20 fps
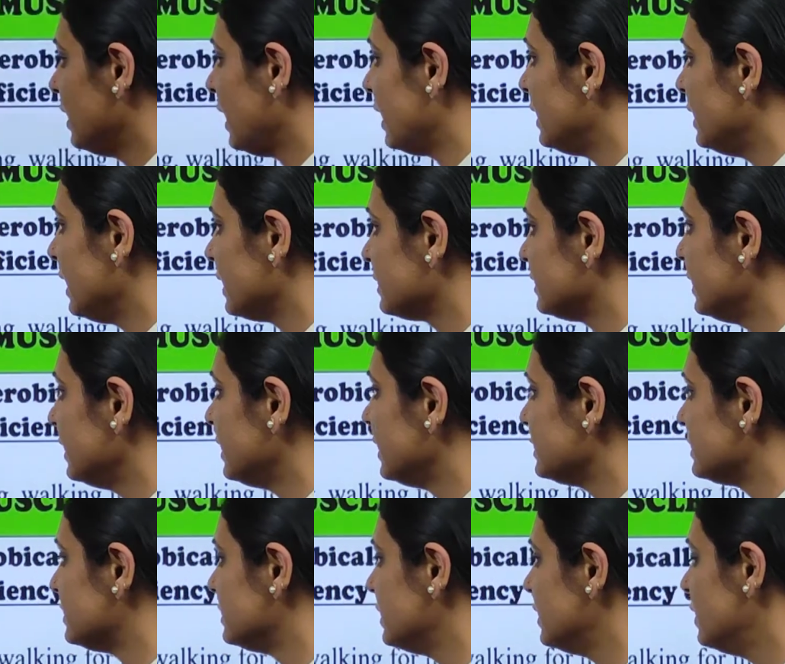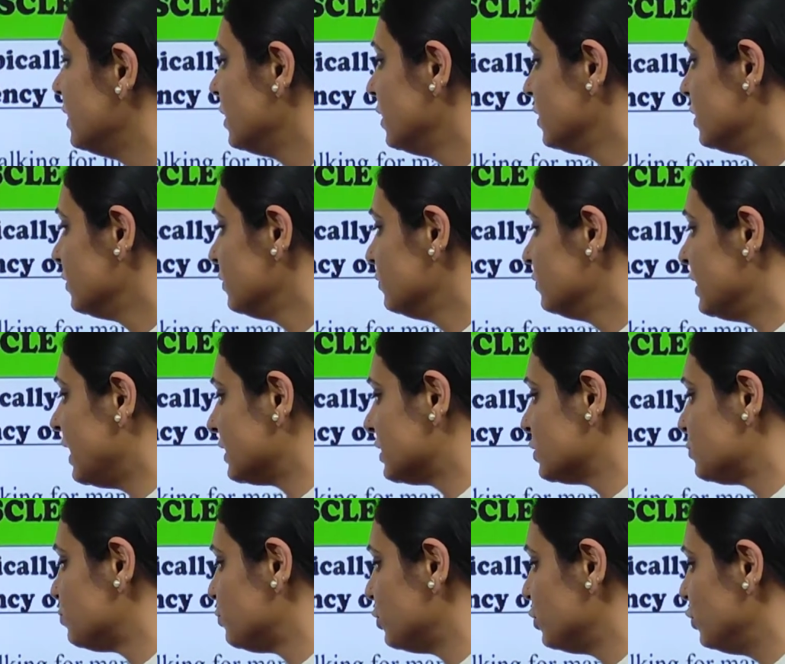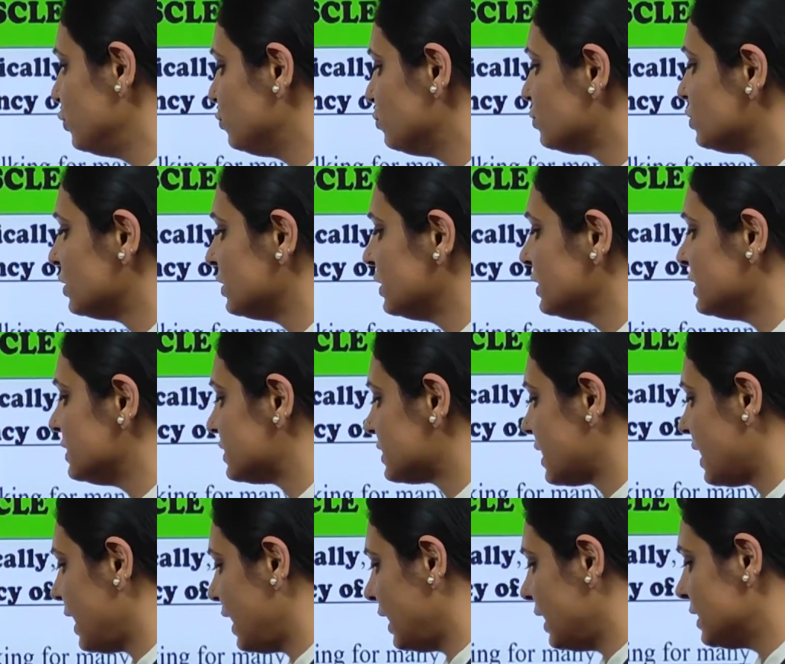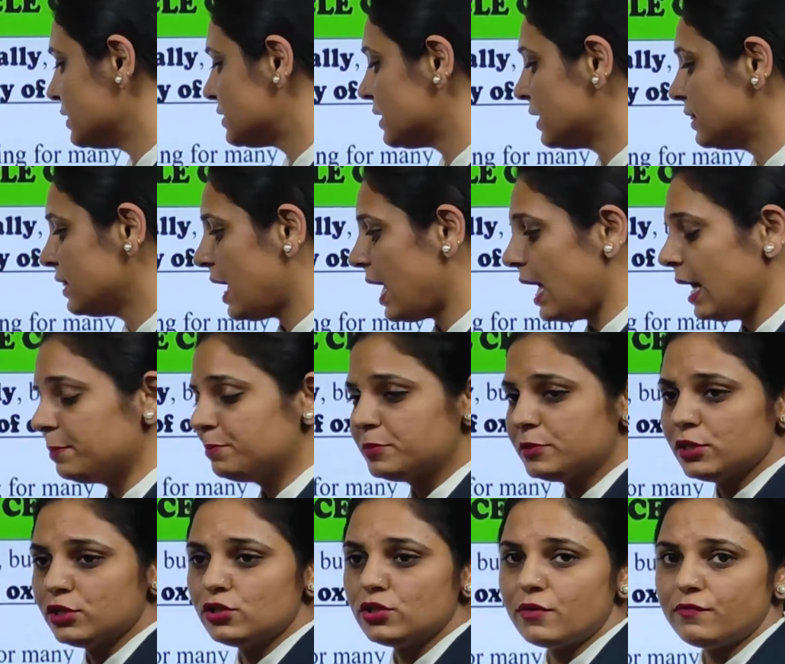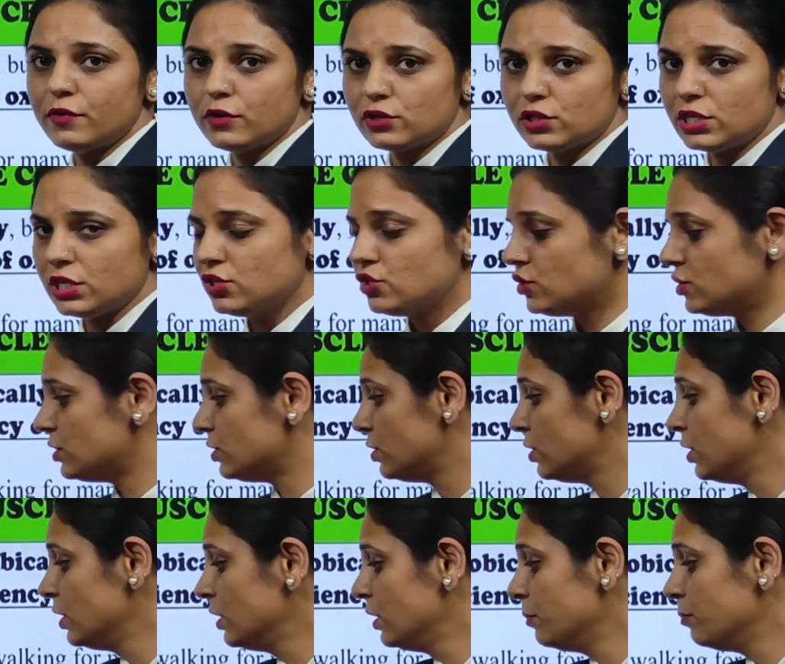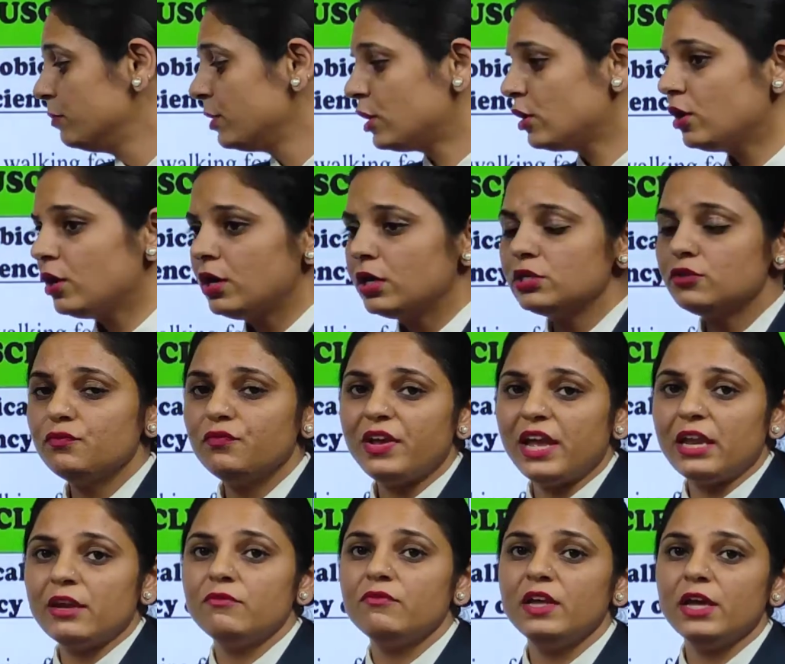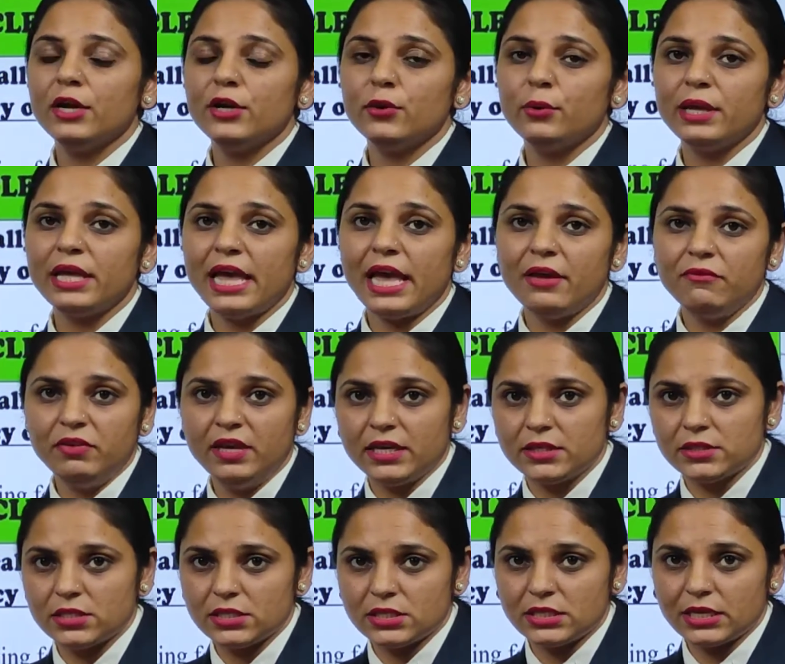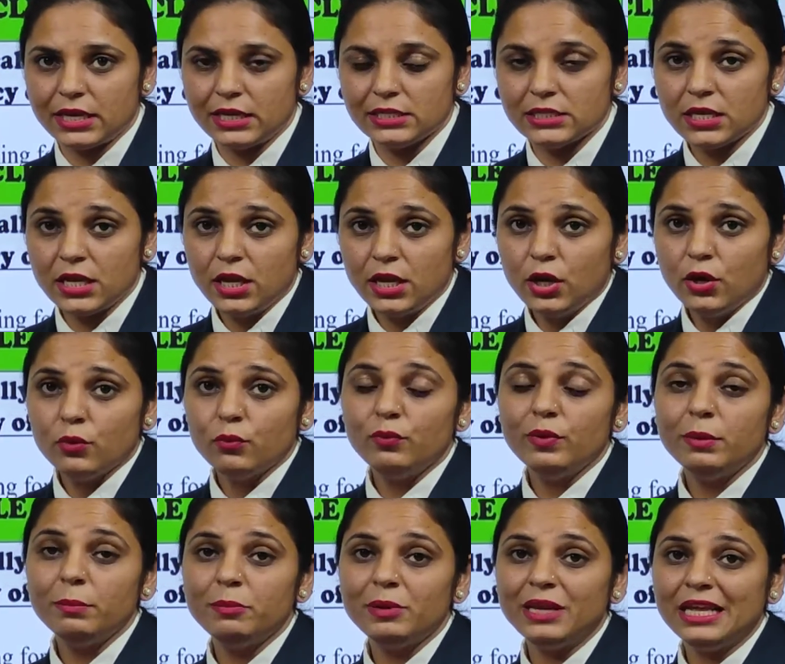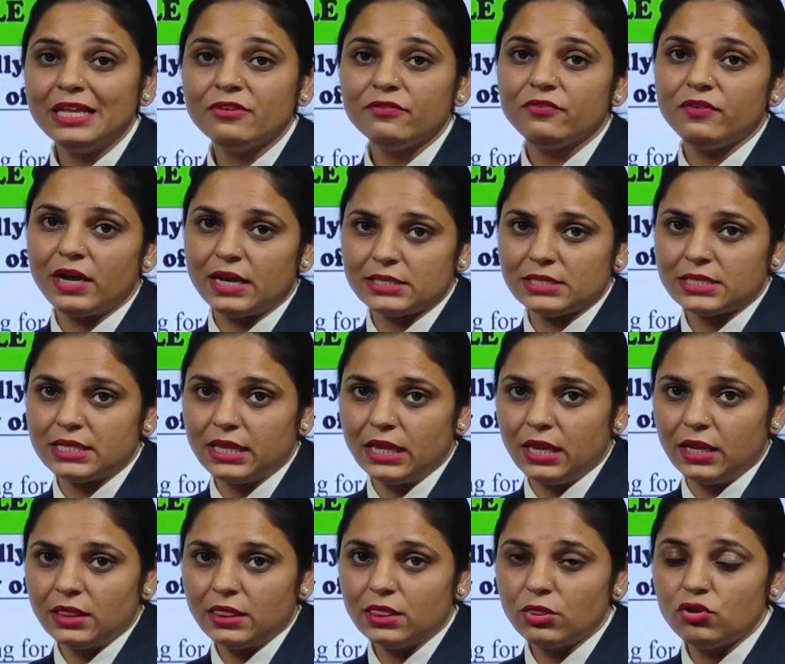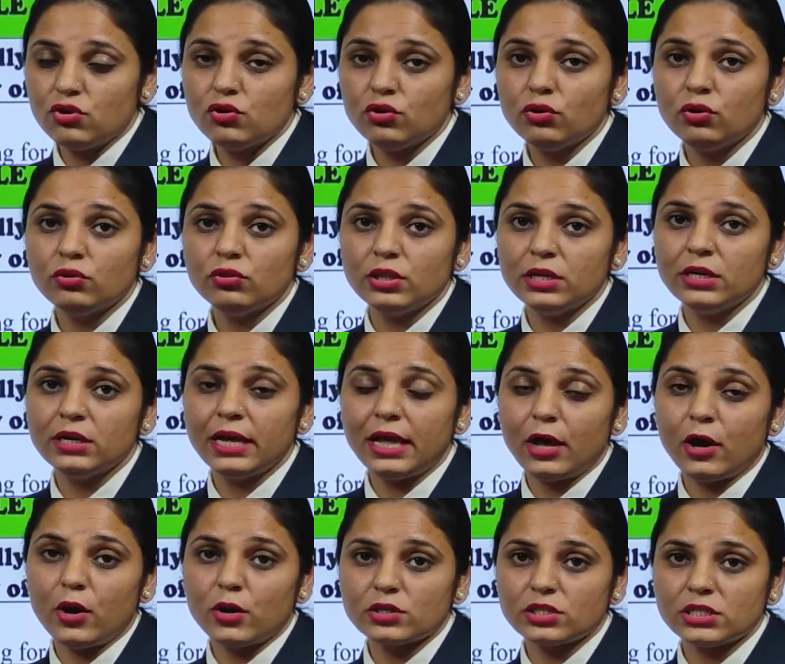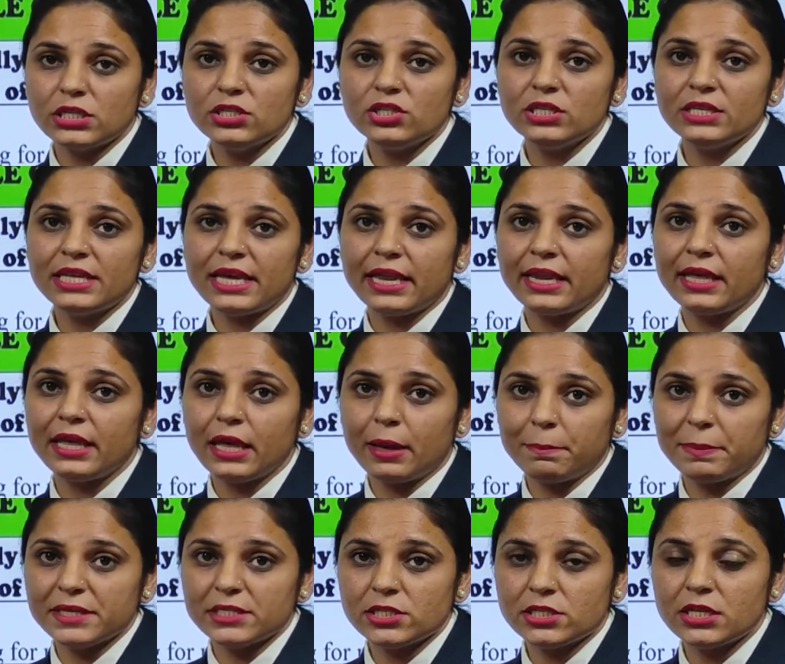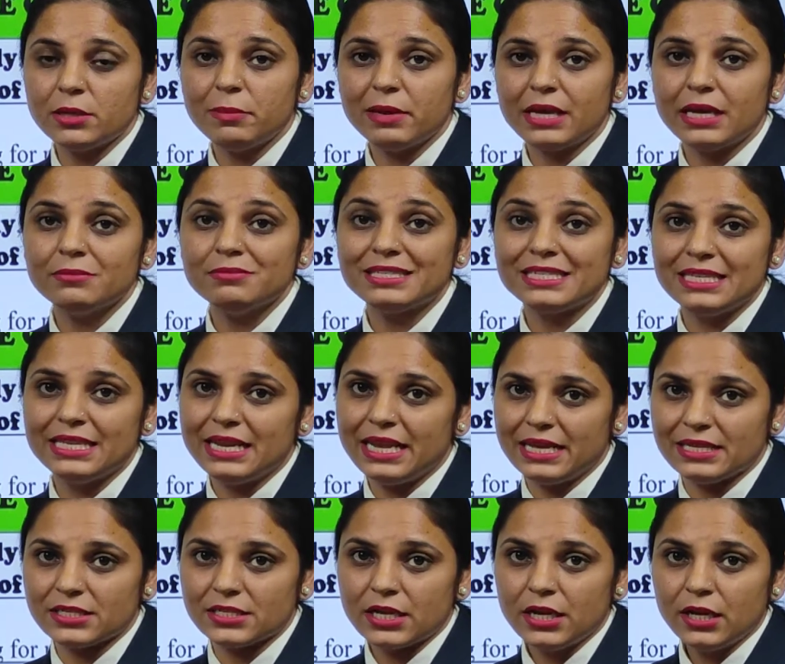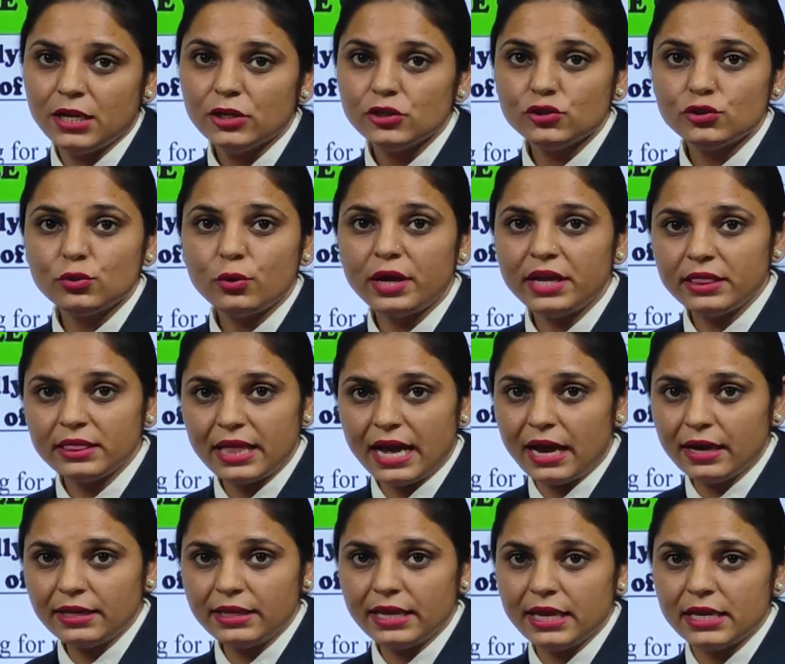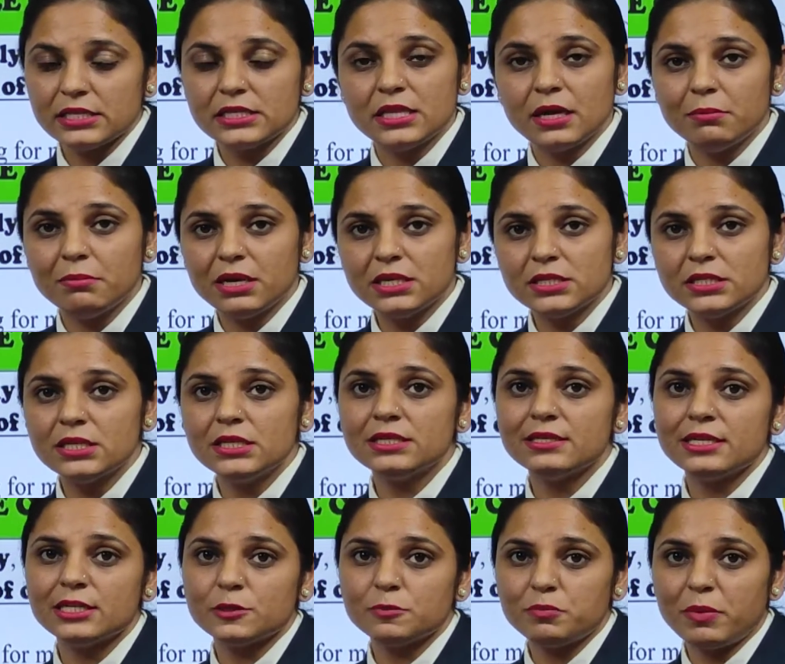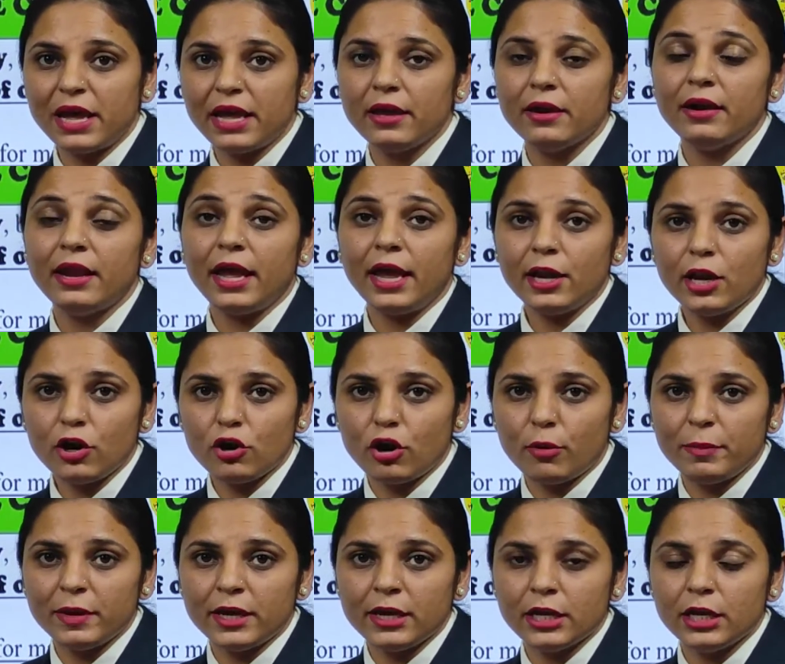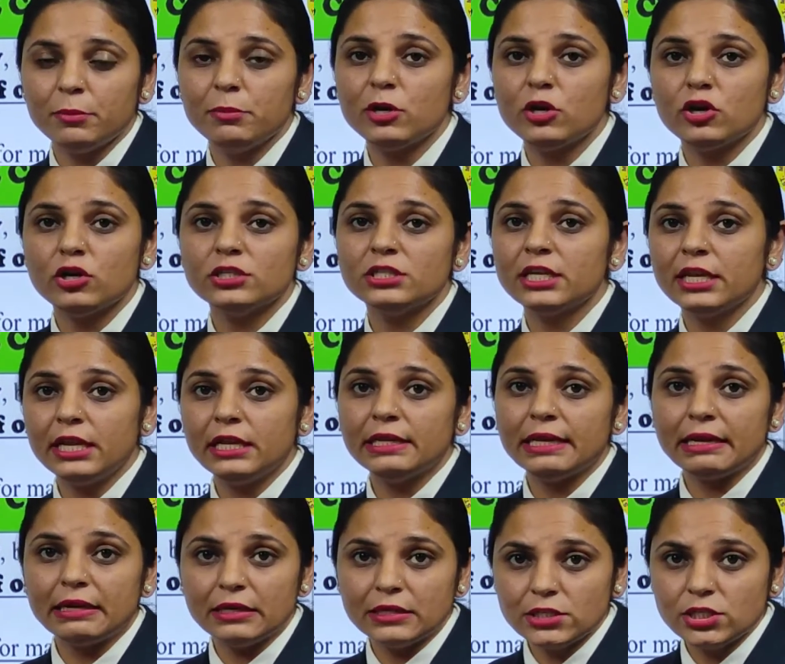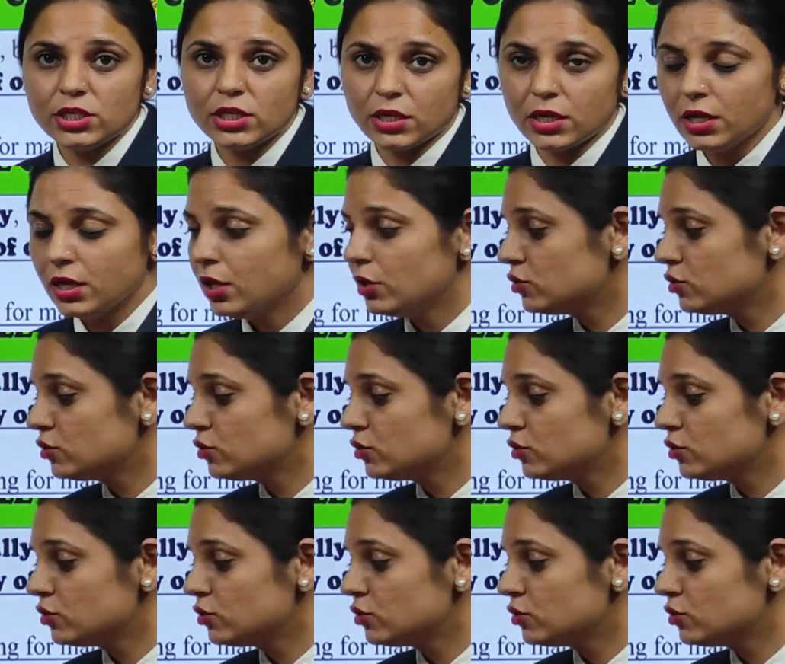And lactic acid that is produced in this case in the absence of oxygen, because when we are doing heavy exercise, we breathe fastly. So the oxygen carrying capacity becomes less. So in that case, the muscles respire anaerobically because they need energy.